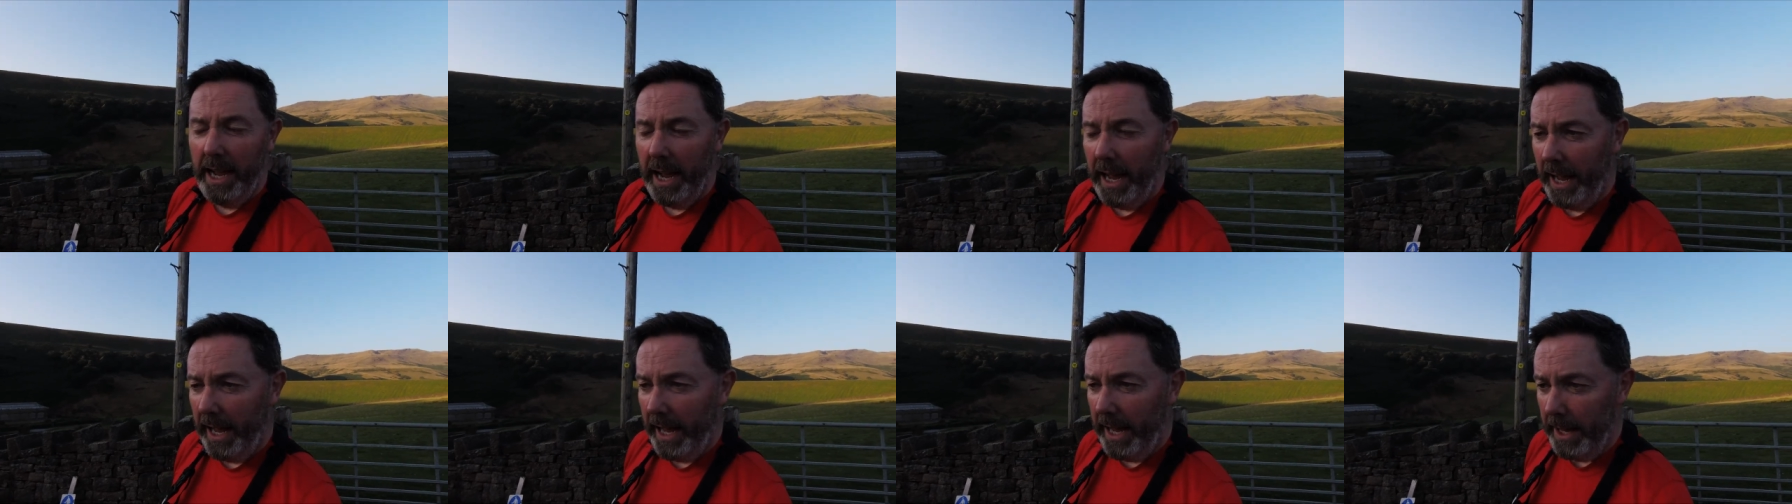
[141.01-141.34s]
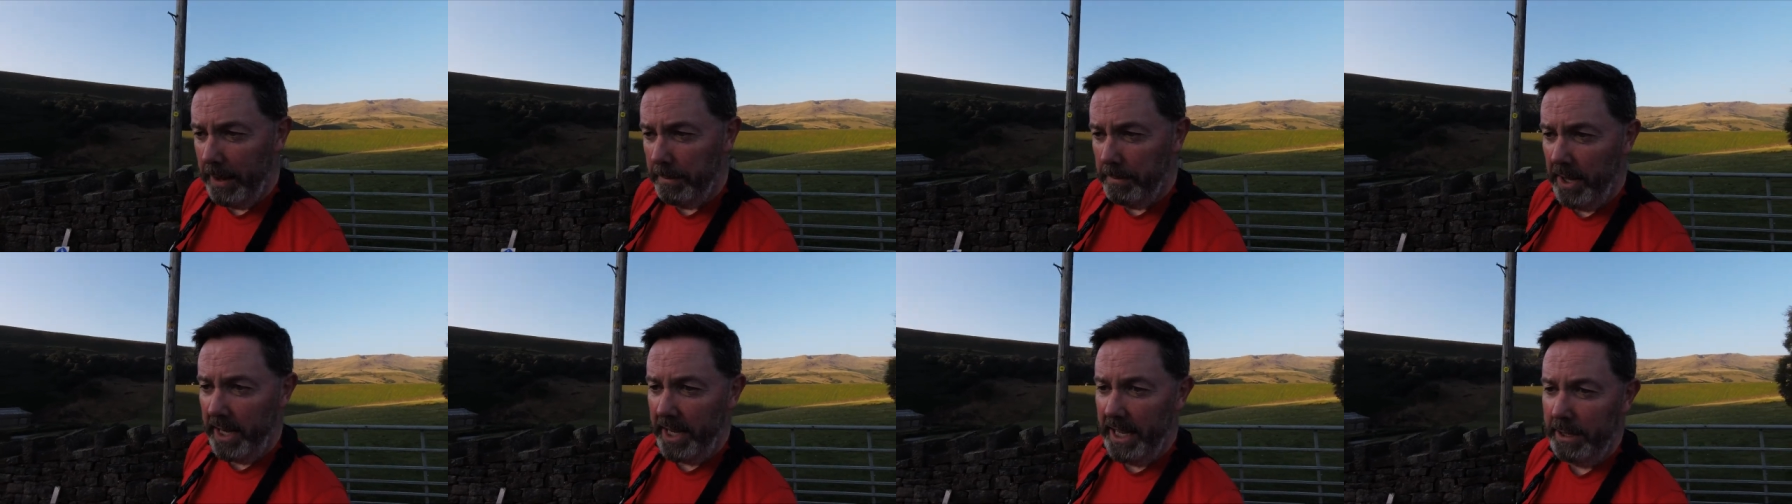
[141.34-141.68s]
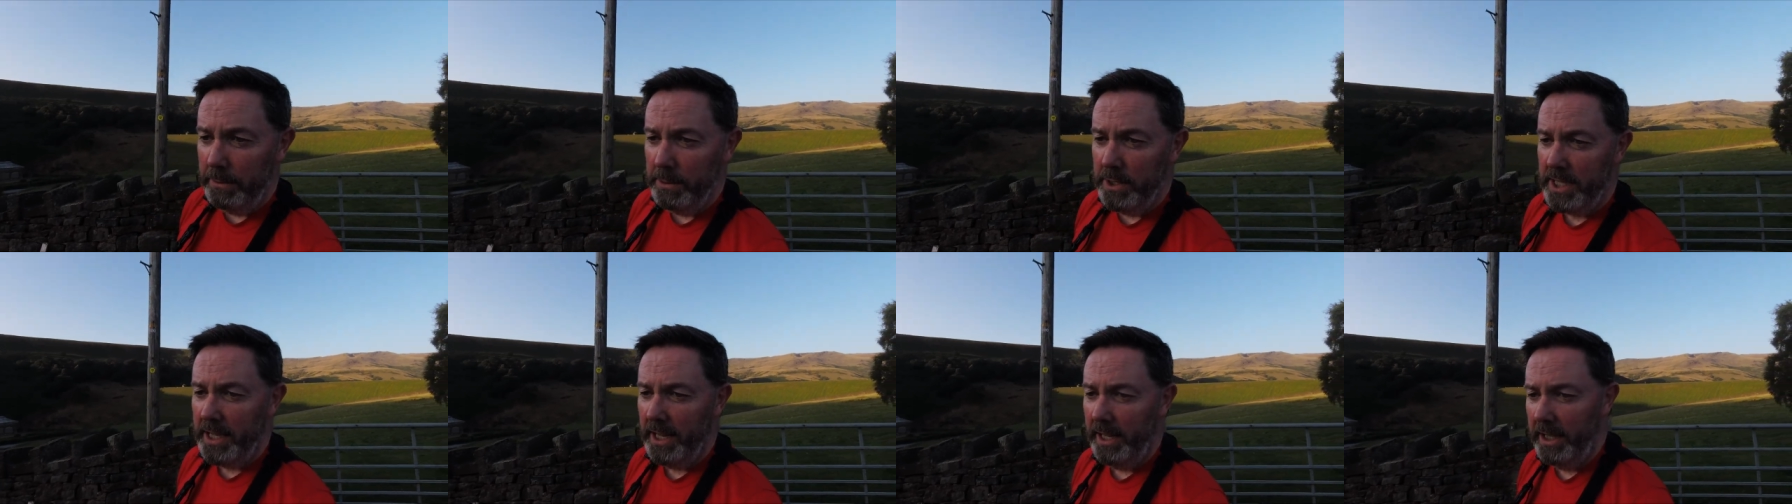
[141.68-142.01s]
um, and he
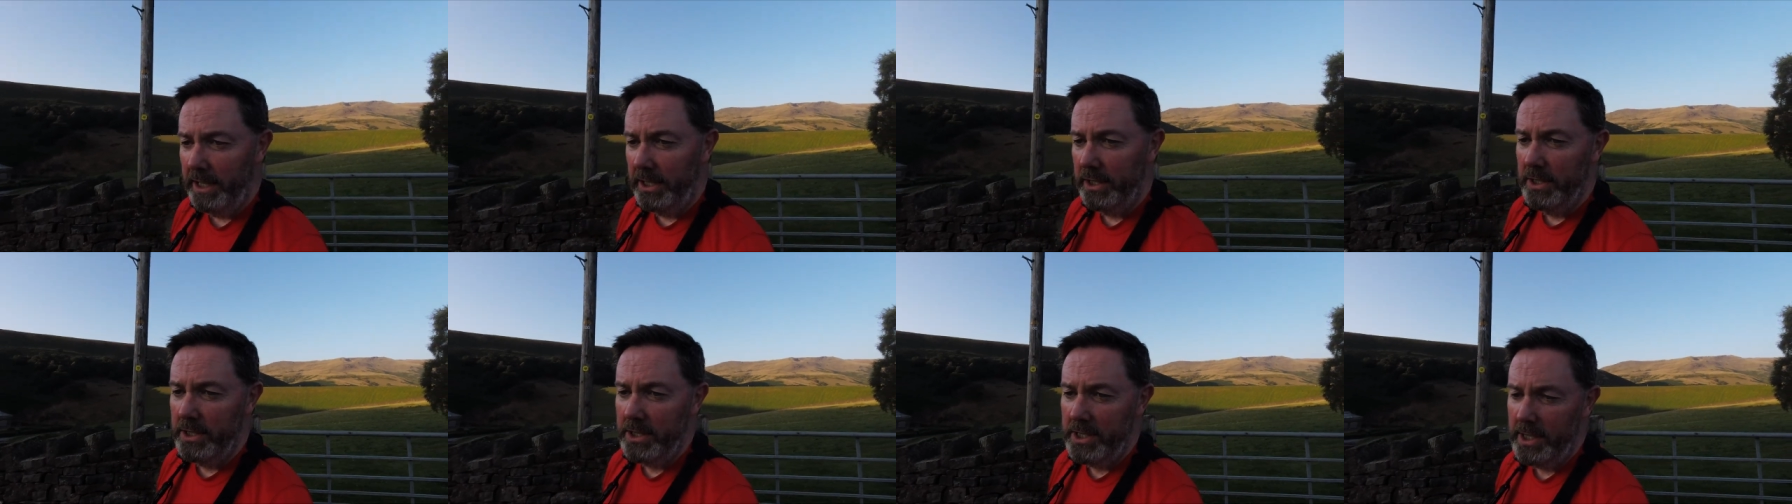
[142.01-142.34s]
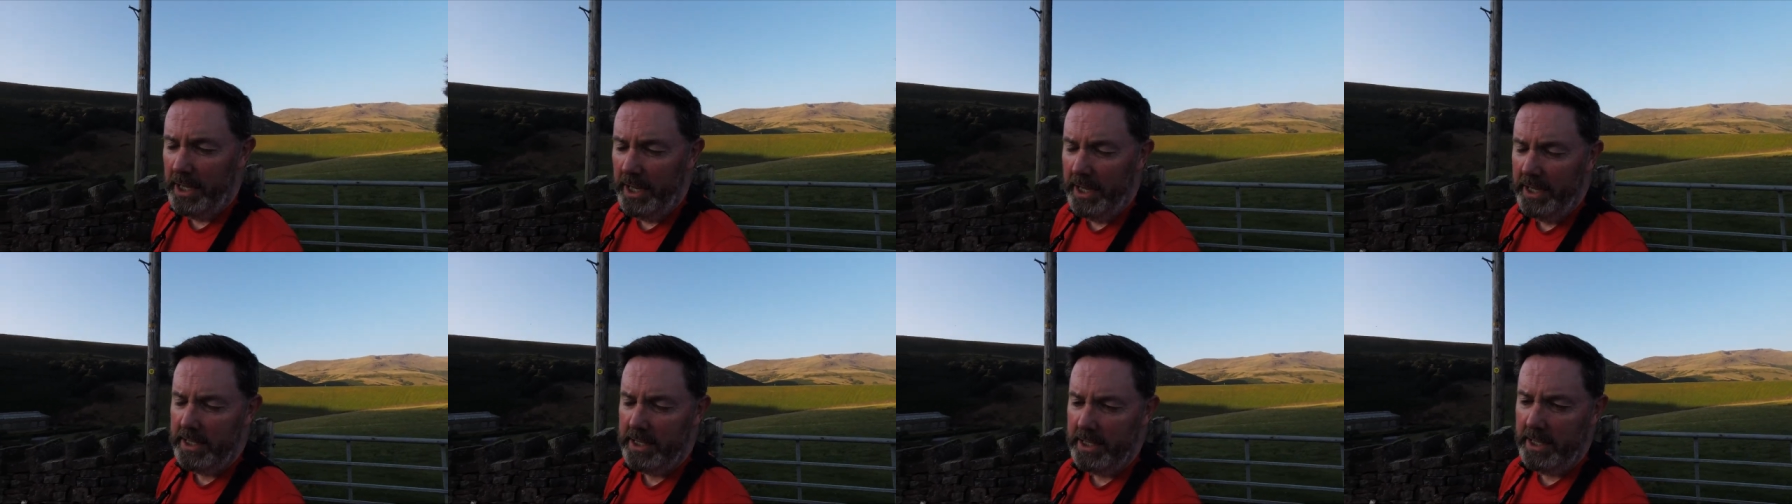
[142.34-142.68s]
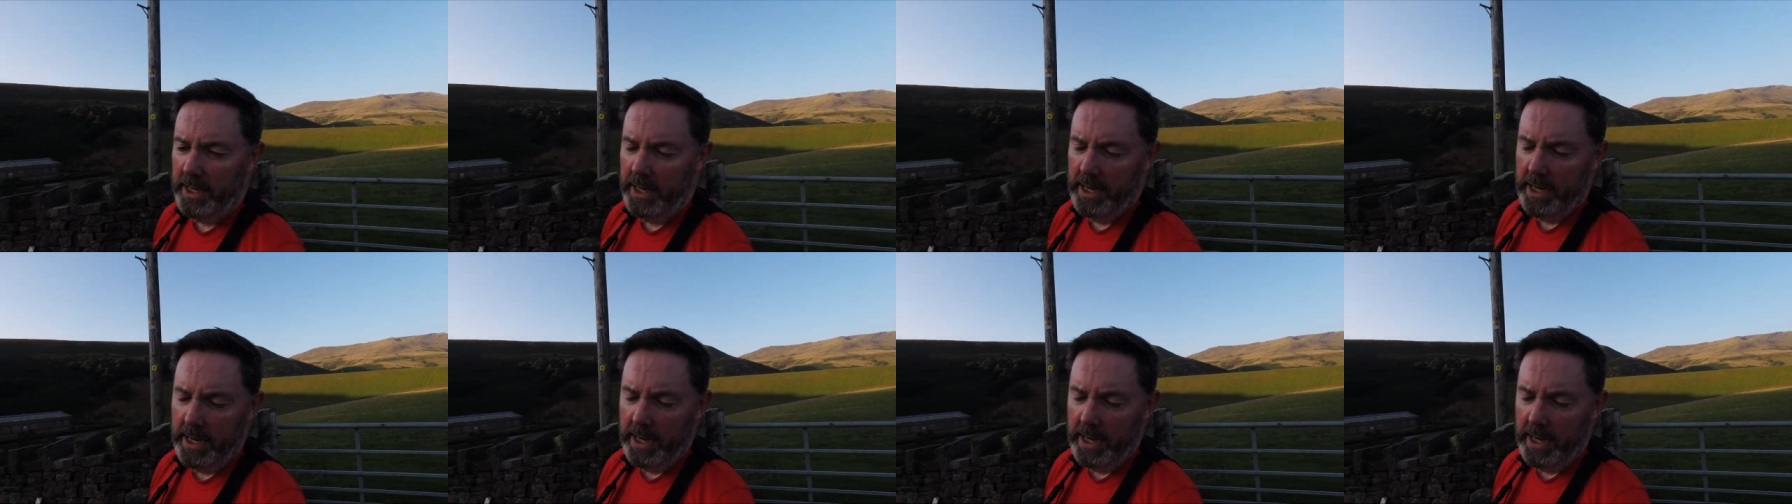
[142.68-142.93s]
was telling us that